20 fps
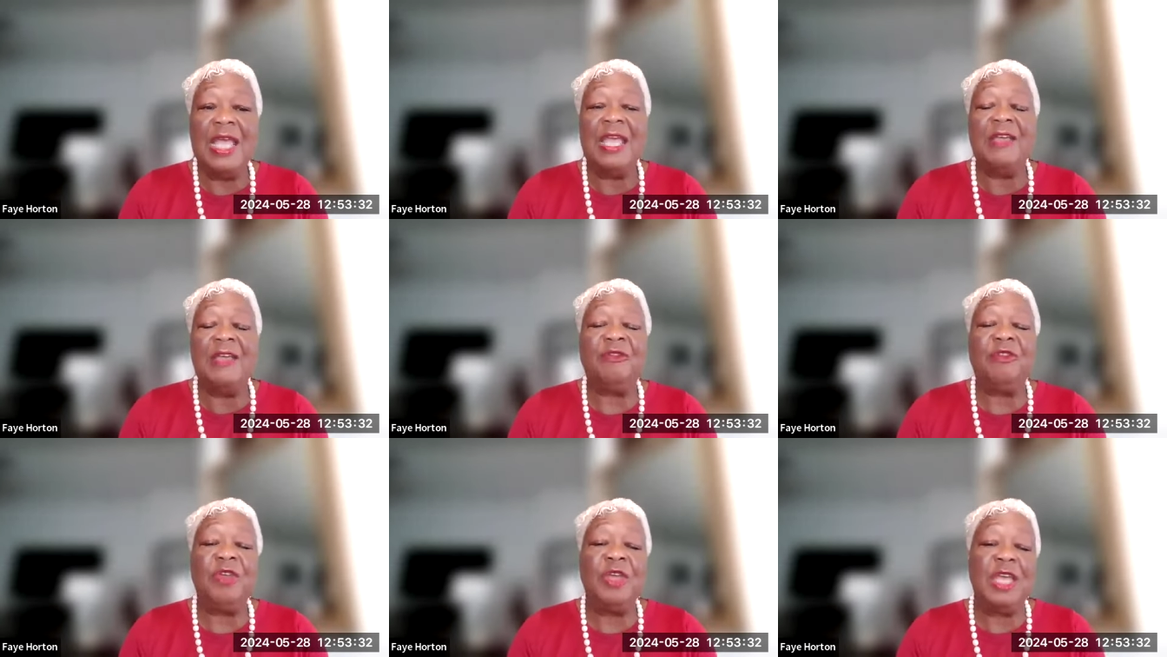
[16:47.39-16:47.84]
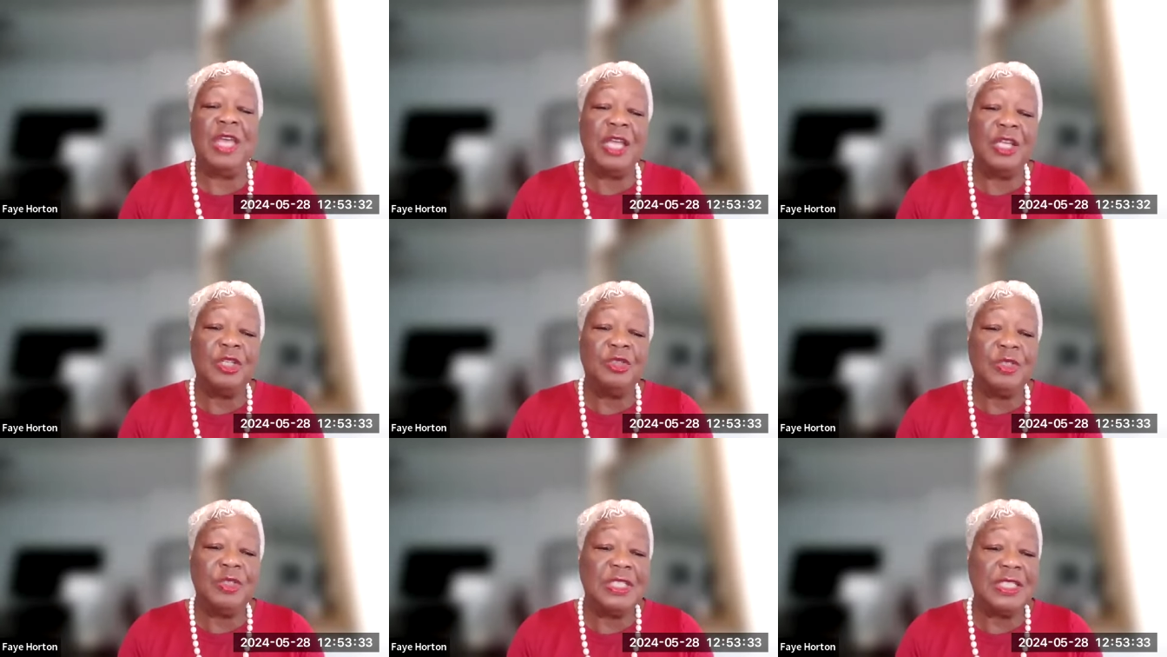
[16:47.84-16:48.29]
If you're
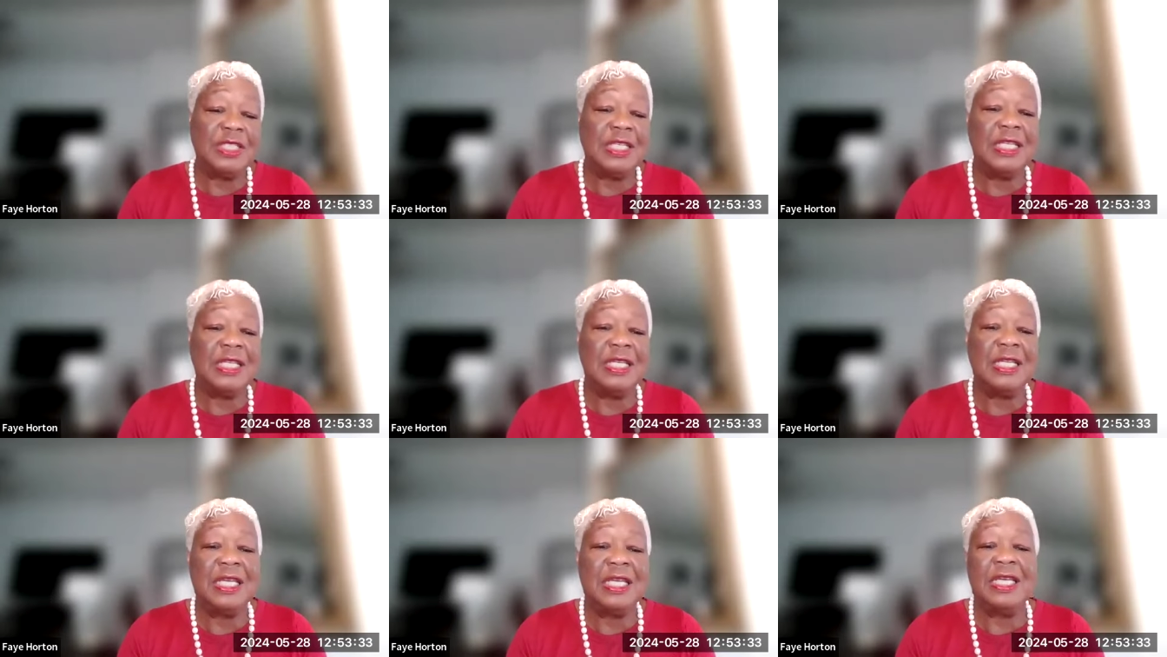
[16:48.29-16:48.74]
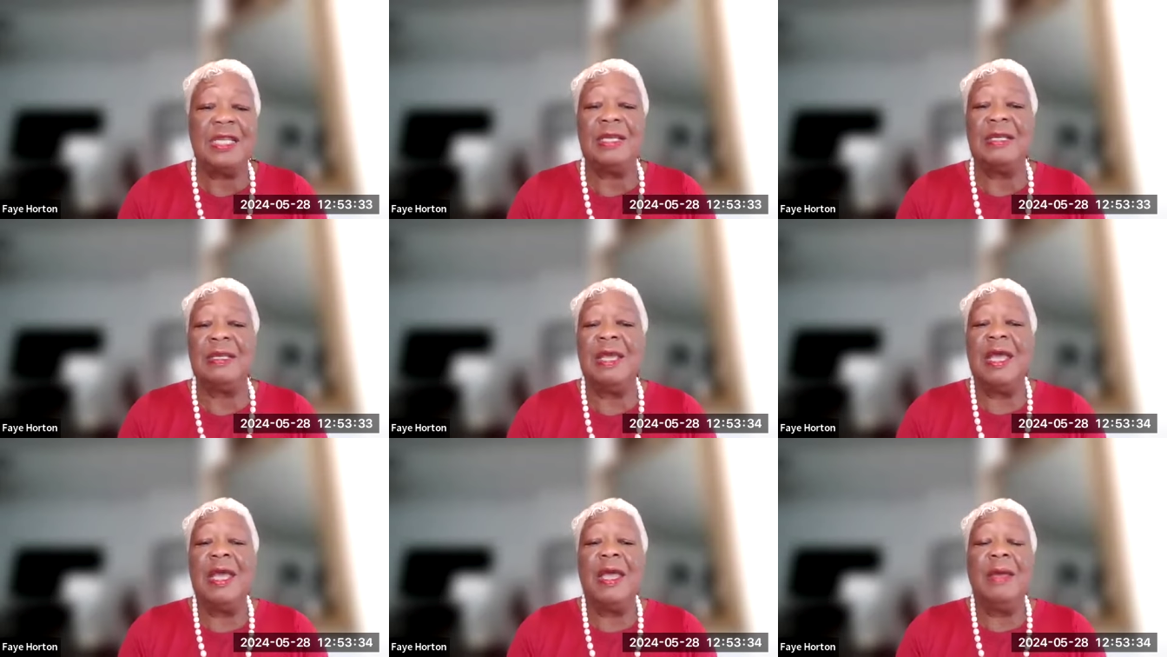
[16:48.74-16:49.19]
interested
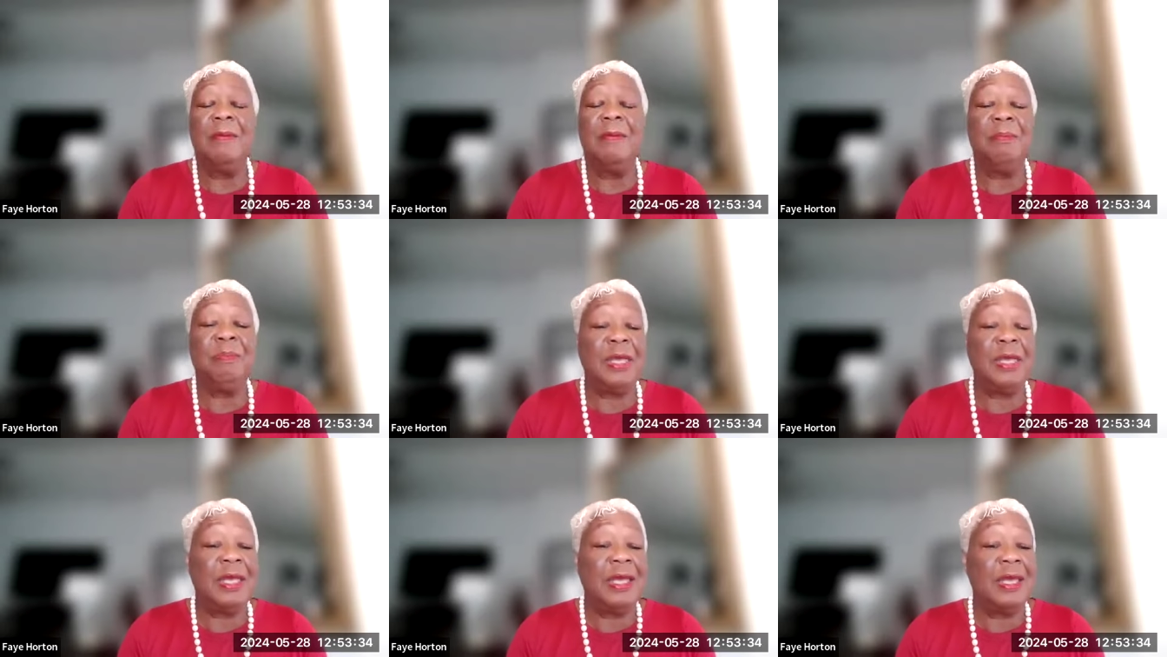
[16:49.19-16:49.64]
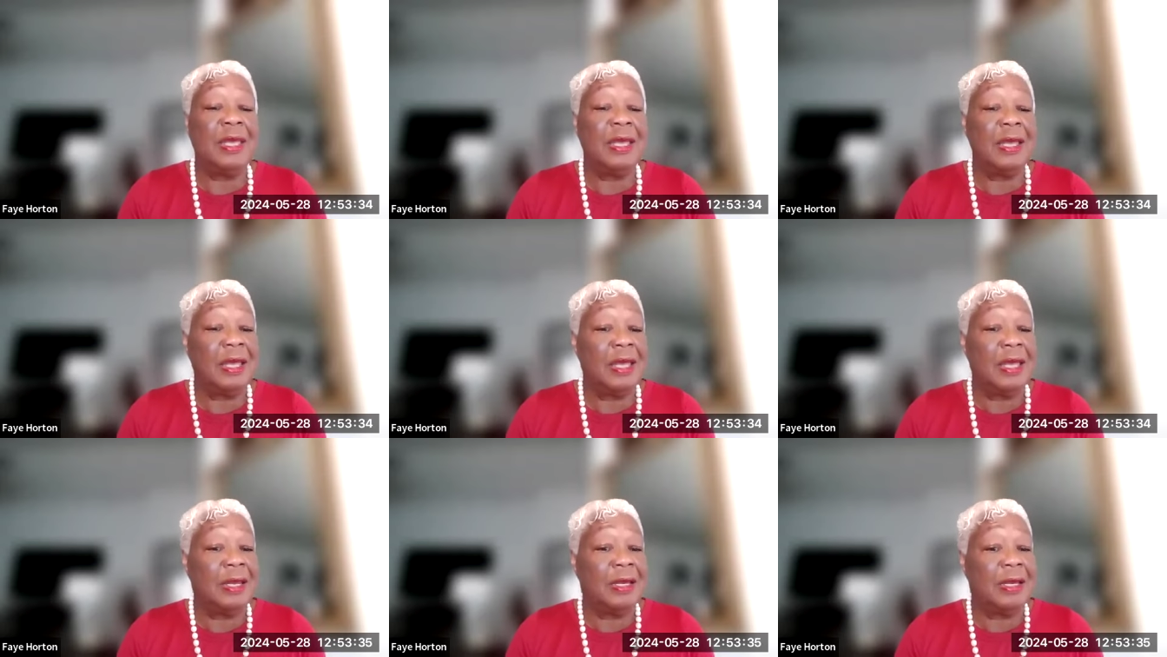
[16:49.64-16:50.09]
in
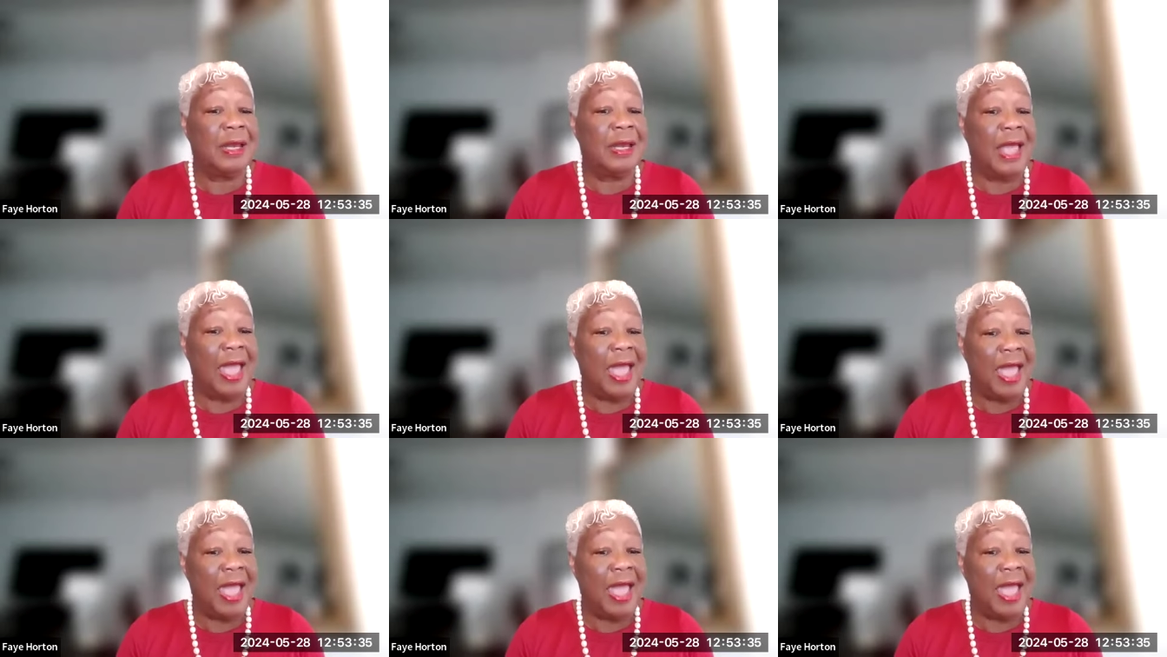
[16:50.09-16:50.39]
being and